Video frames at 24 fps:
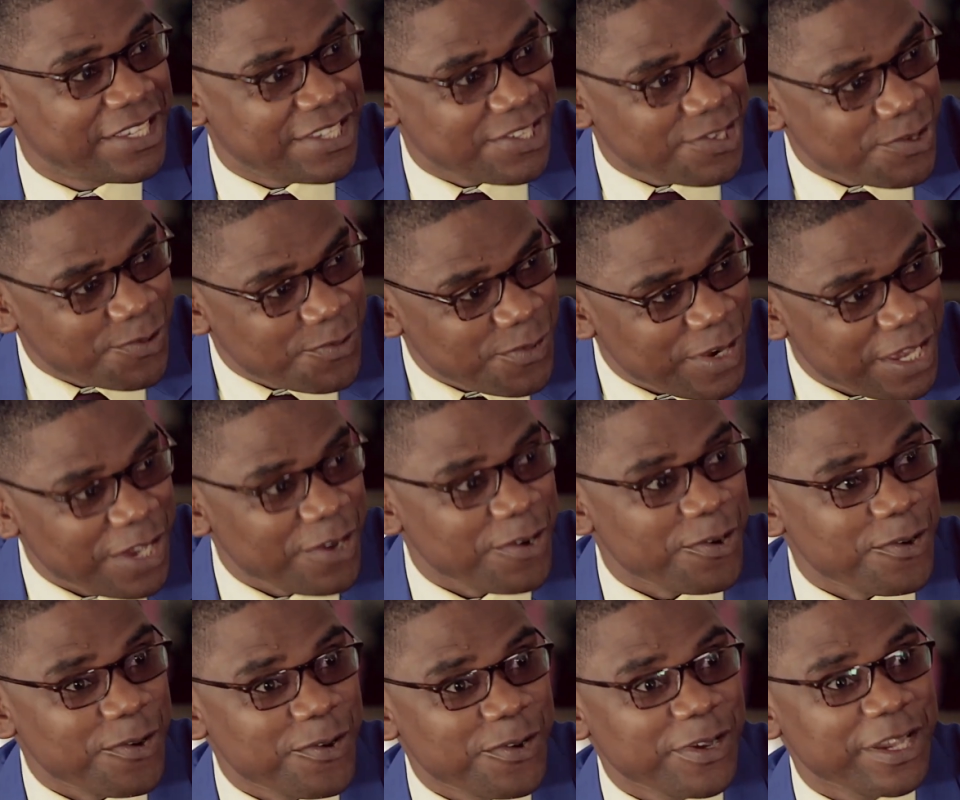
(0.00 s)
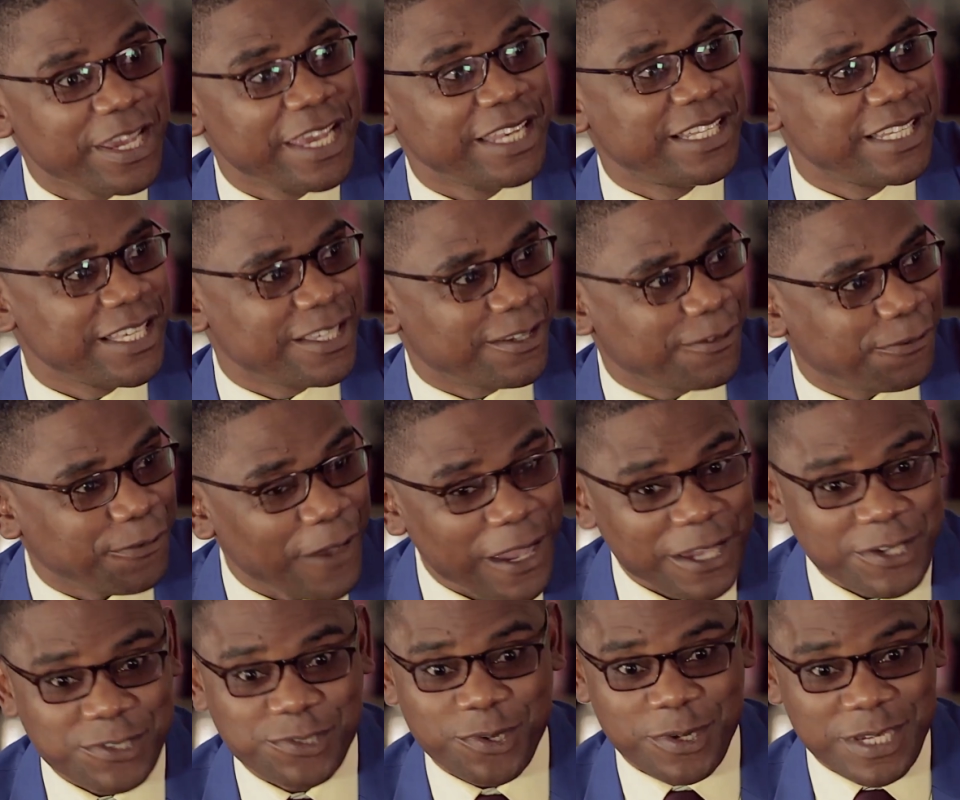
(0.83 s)
It's real, it is
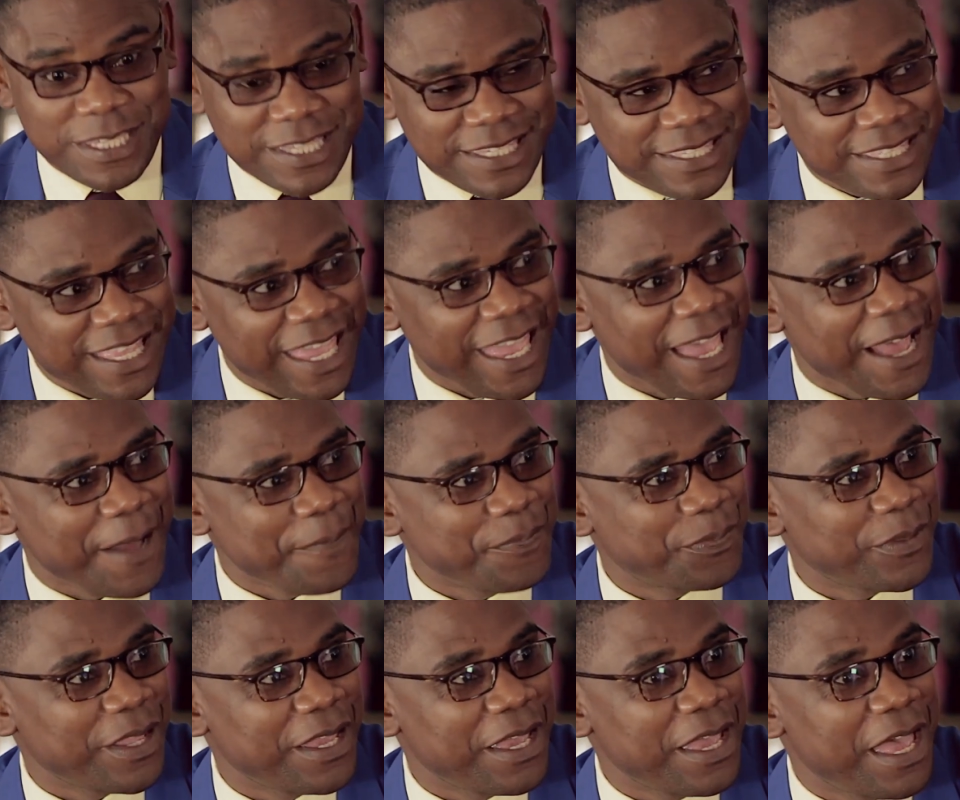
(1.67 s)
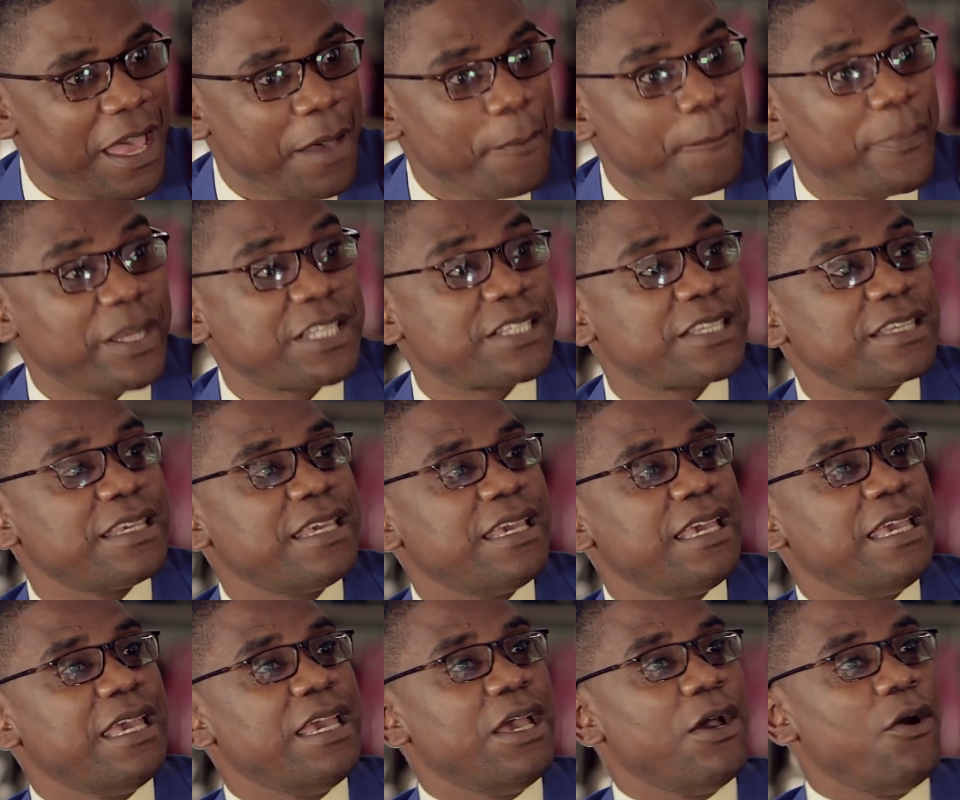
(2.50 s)
factual, it's there.
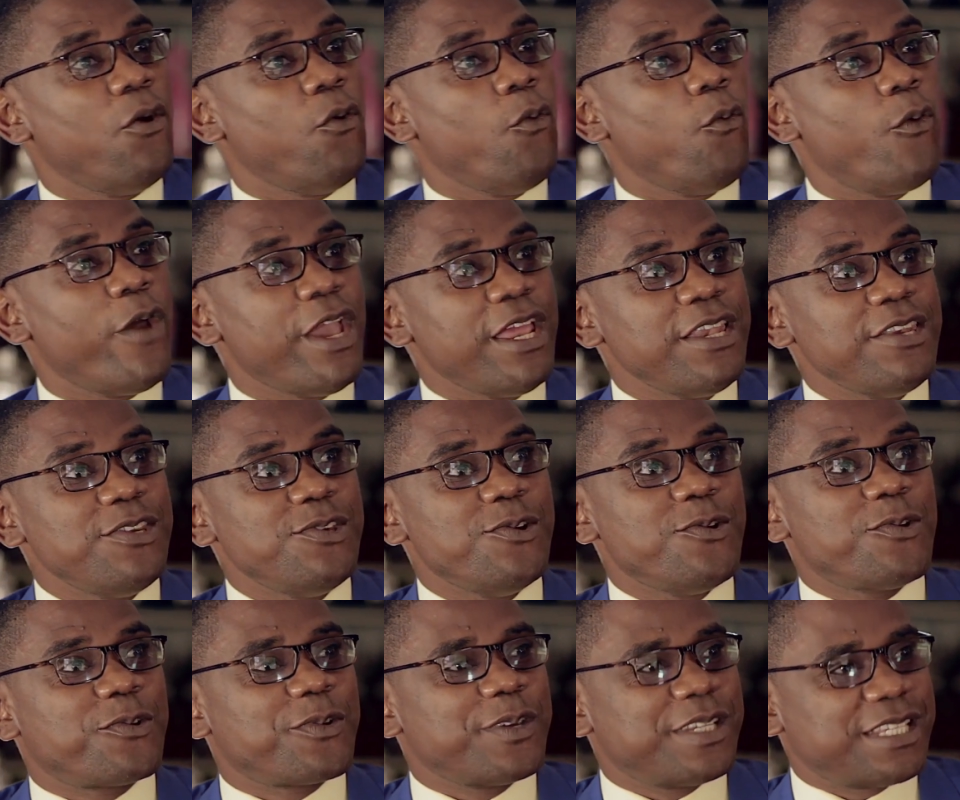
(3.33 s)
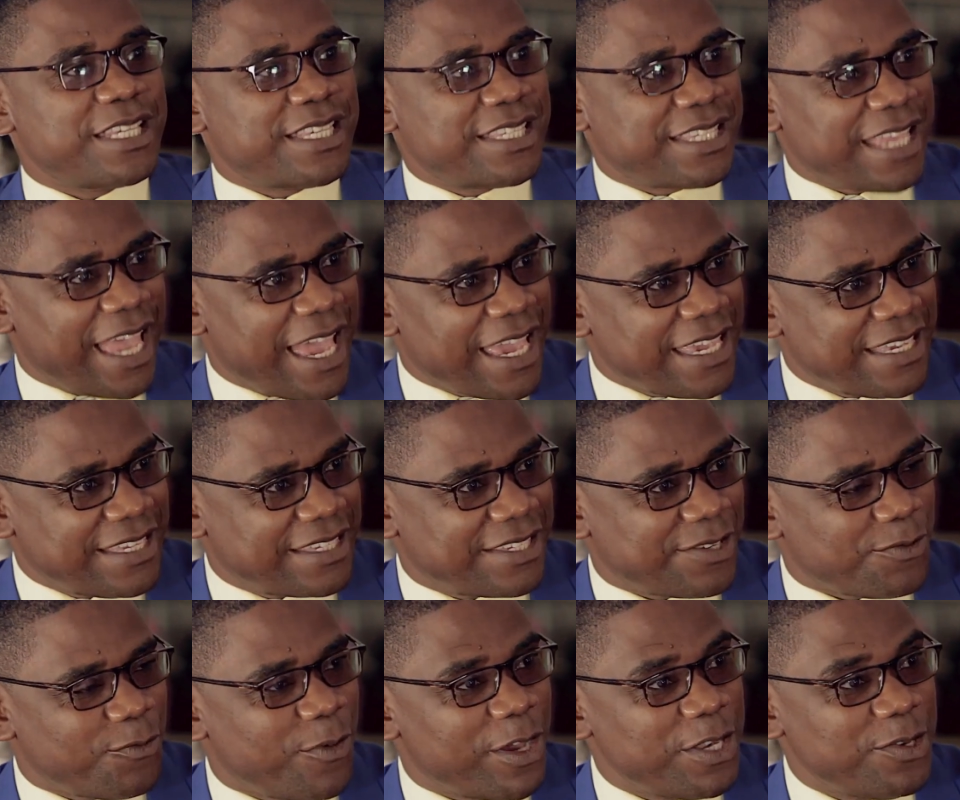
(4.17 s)
But when you
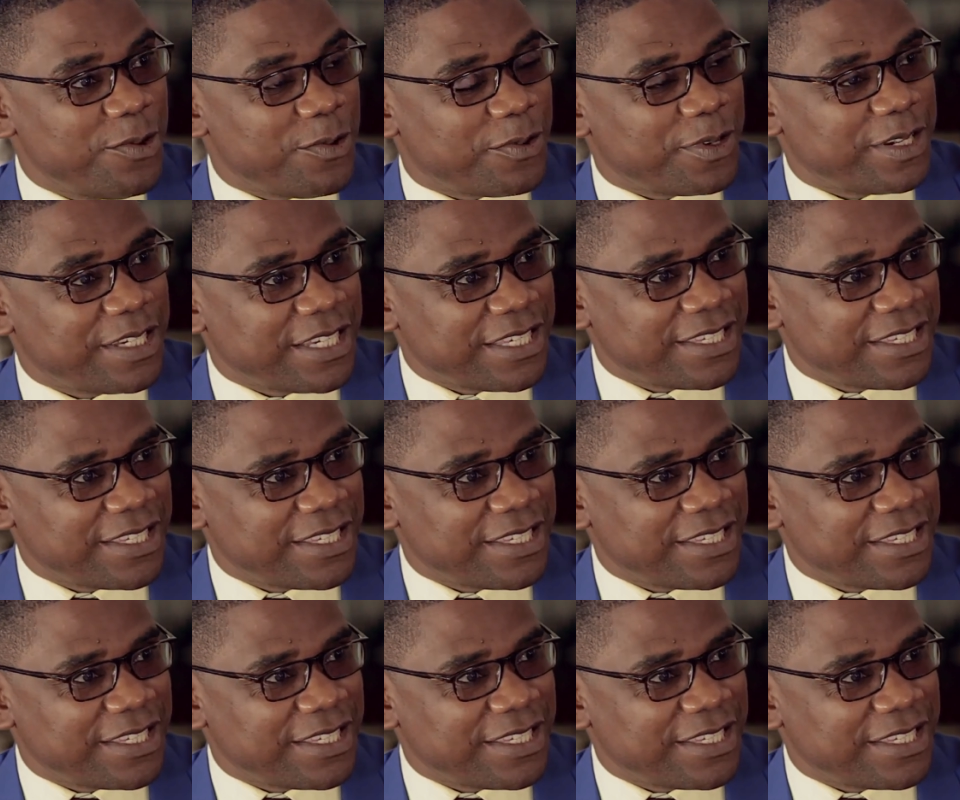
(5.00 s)
criticize the